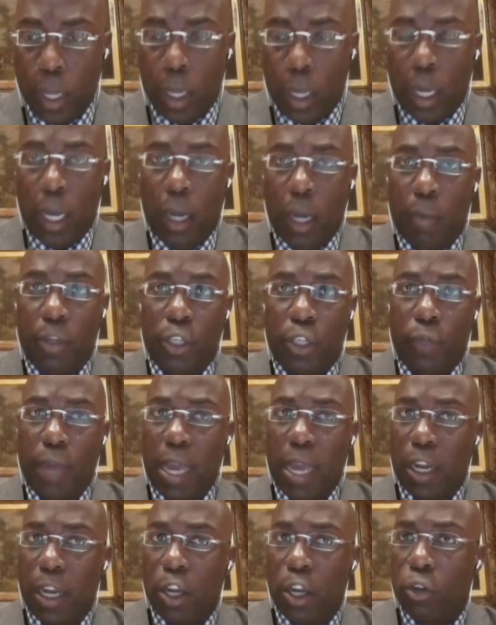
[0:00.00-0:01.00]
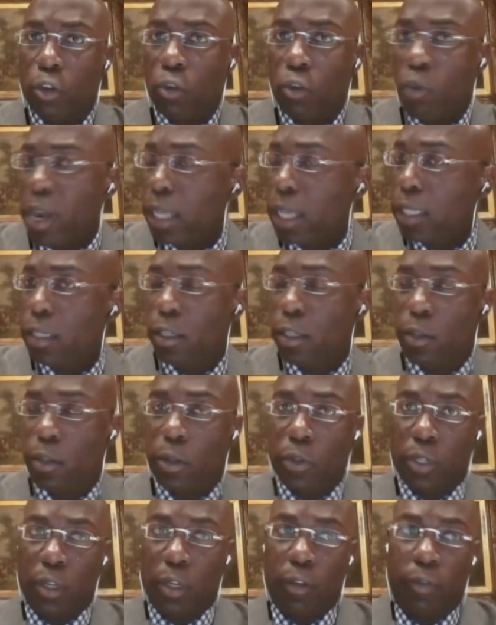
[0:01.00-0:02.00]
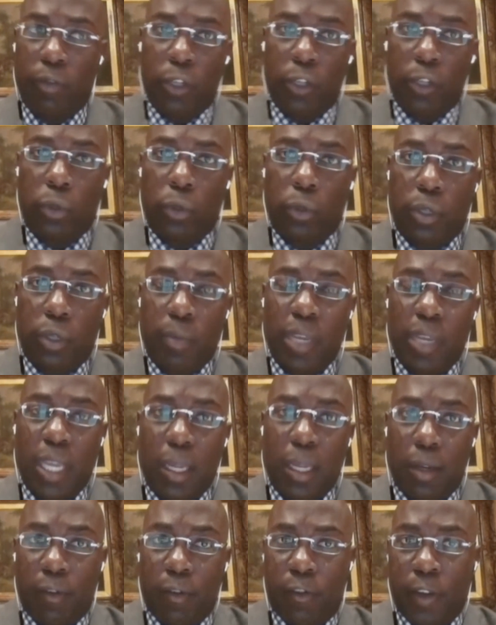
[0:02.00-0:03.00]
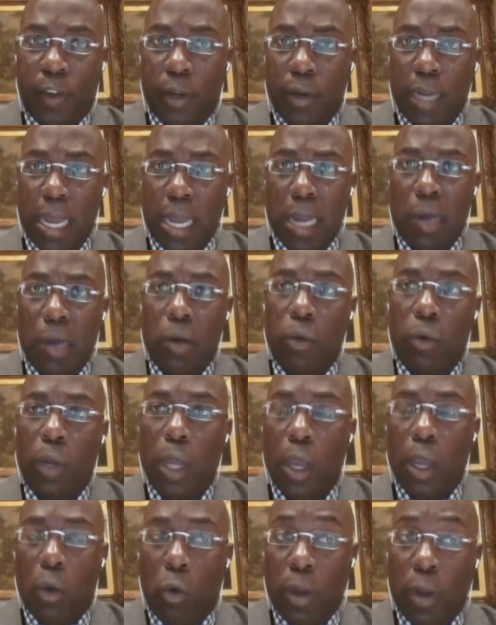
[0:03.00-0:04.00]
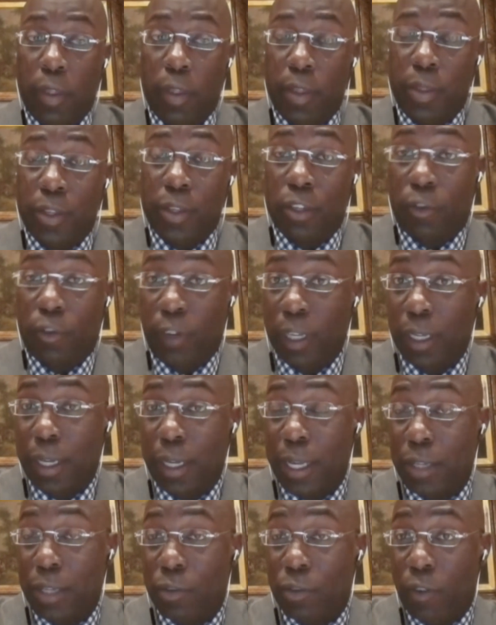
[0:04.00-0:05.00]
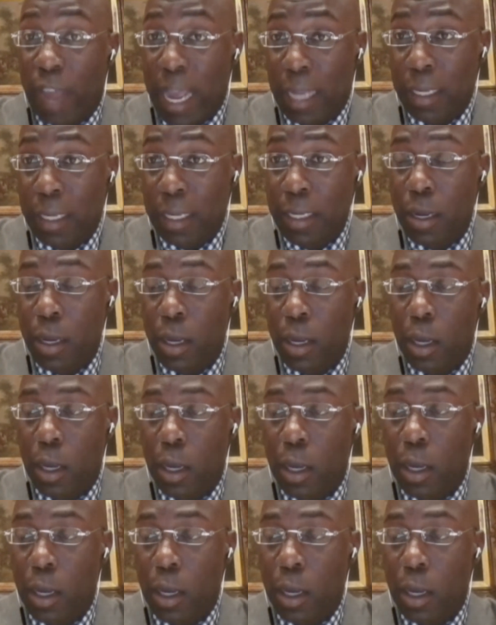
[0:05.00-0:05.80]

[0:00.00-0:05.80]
but you've got to go directly to those individuals to begin to ferret out whether this feeling is valid,